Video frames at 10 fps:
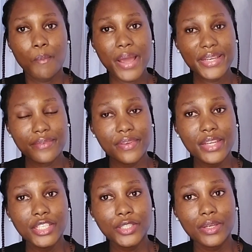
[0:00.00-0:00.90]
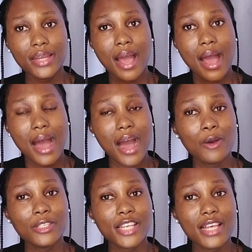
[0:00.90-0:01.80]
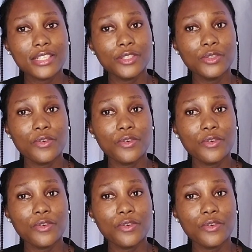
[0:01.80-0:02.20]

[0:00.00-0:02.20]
By definition, ulcers due